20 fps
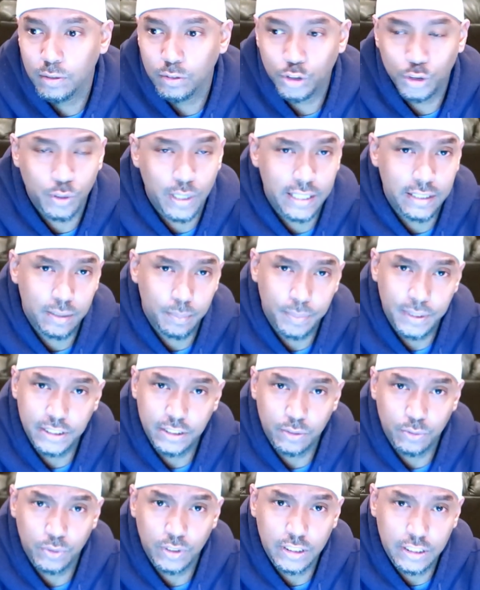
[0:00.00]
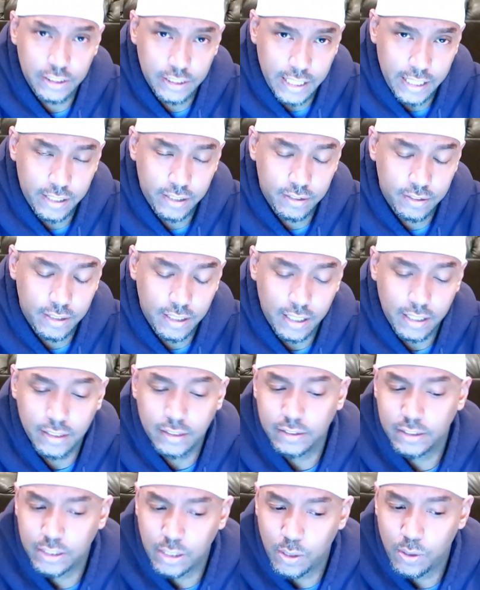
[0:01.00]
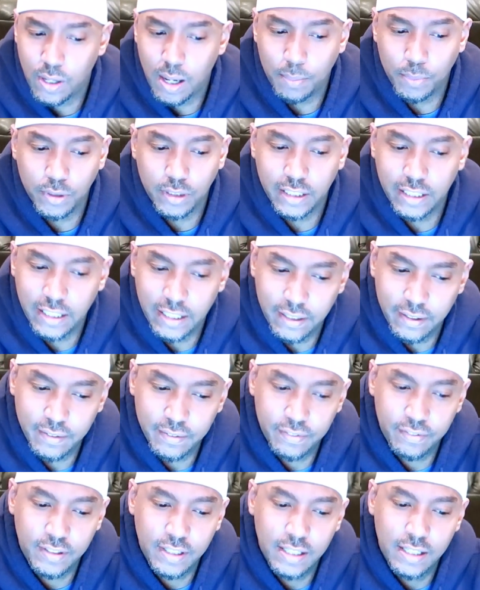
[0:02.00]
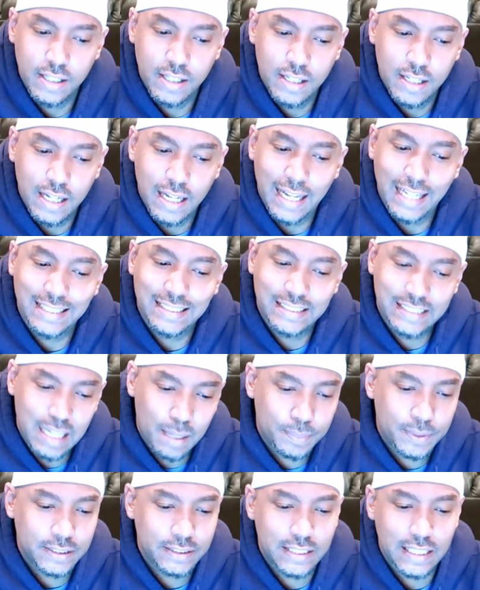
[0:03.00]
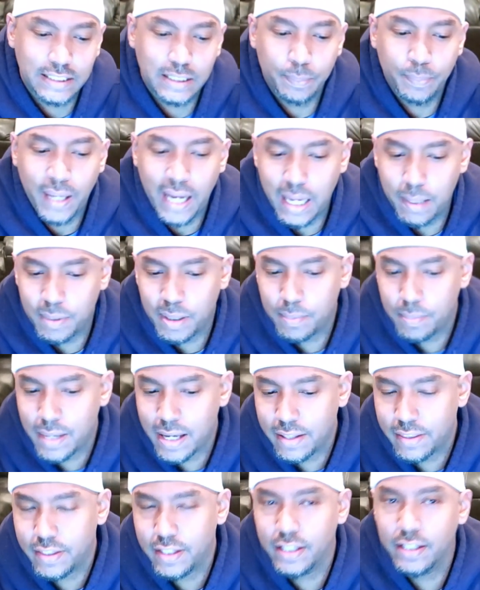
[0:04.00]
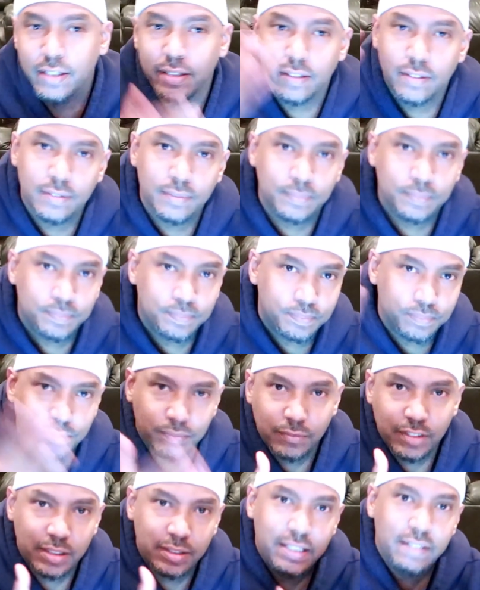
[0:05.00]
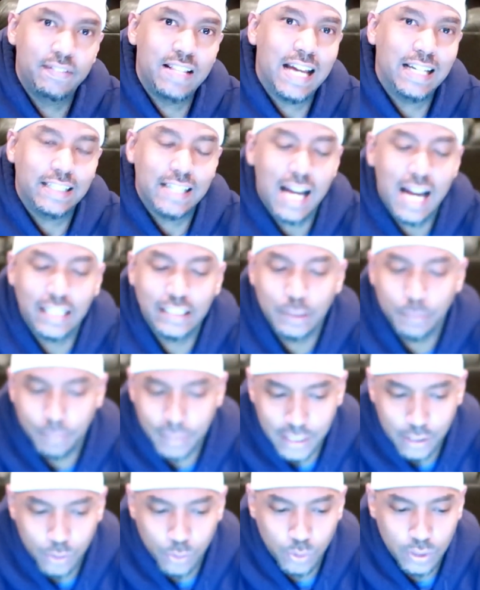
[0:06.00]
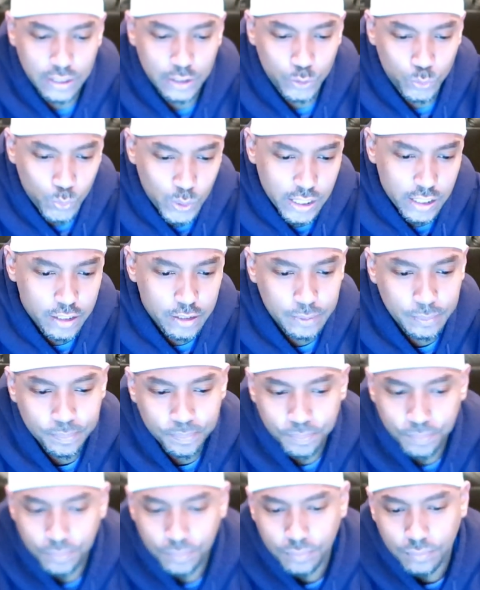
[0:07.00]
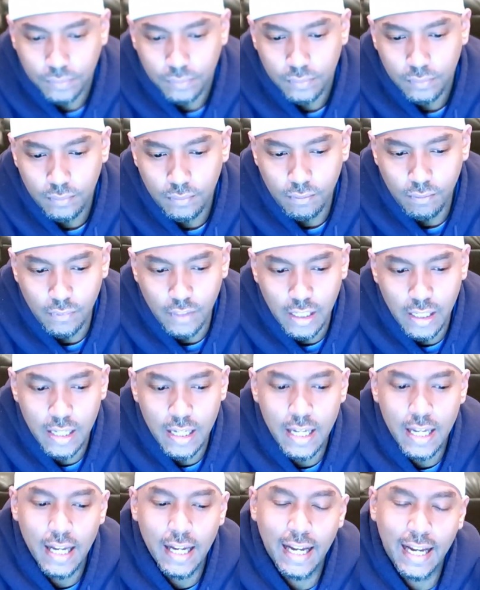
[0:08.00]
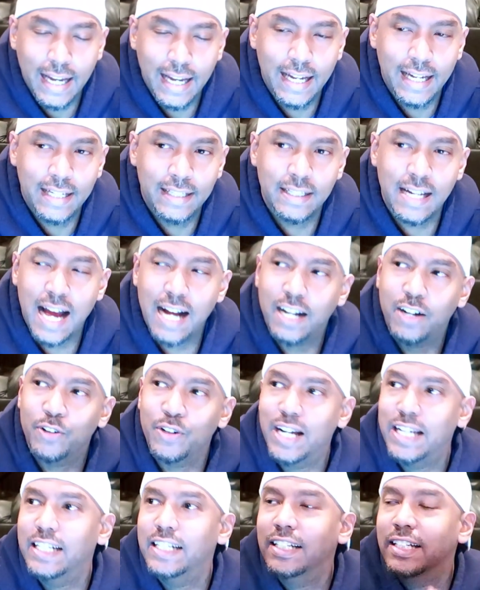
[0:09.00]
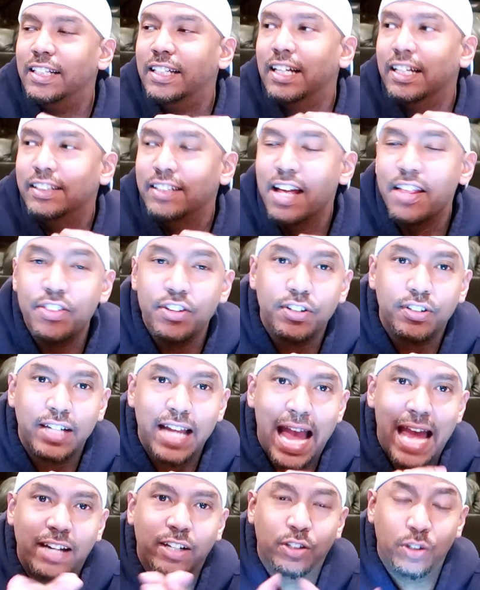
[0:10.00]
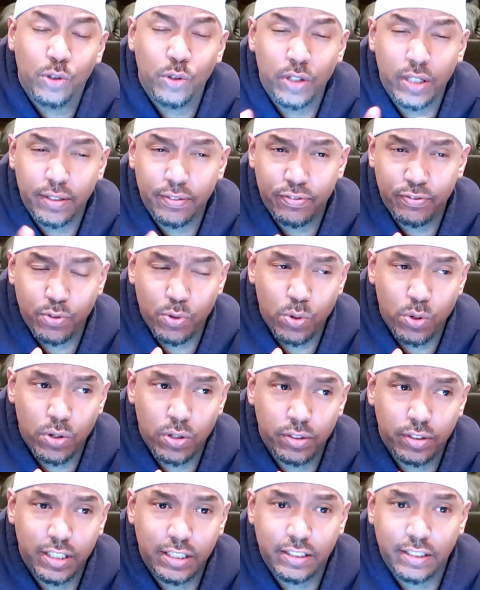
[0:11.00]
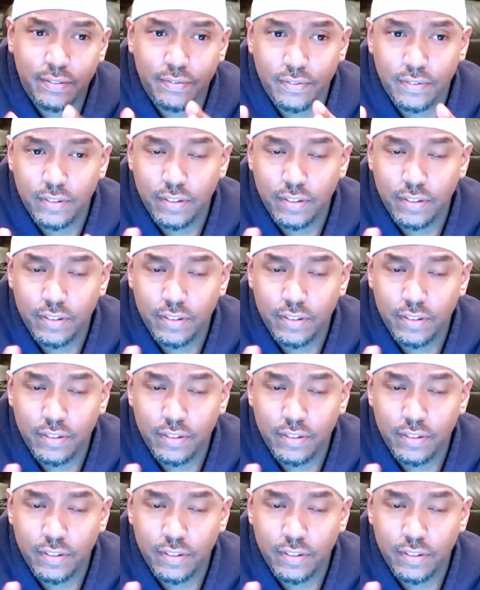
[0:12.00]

trading a piece of real estate, okay? So I'm gonna give acceptance as a payment method, give that nod to Bitcoin as well. And I created another category for this,